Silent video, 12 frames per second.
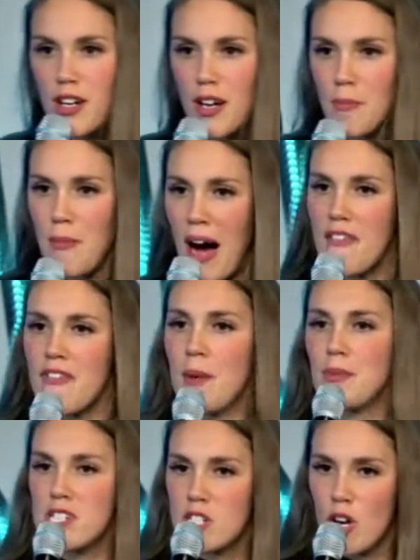My
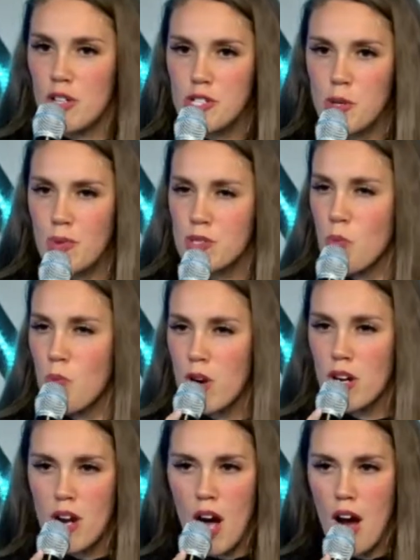family's culture was
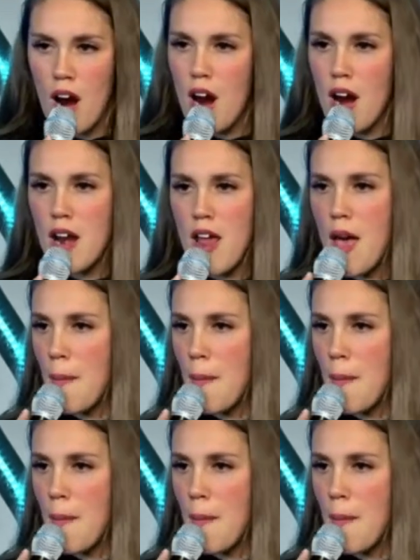work hard,